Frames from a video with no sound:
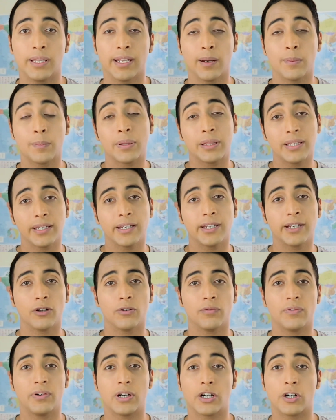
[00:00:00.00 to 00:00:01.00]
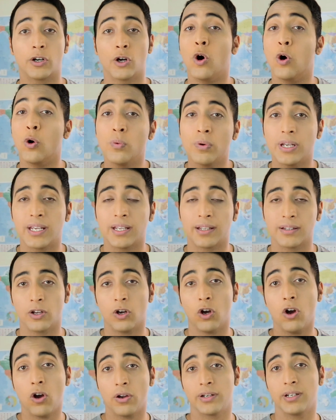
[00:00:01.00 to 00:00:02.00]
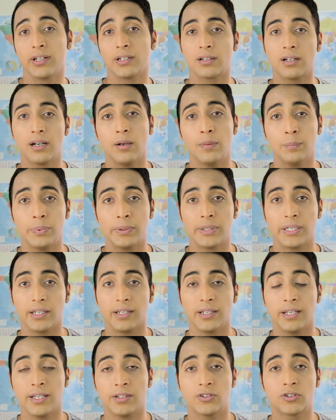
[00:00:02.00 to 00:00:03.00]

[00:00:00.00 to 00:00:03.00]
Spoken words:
then I'm thinking of her owning the Honda company.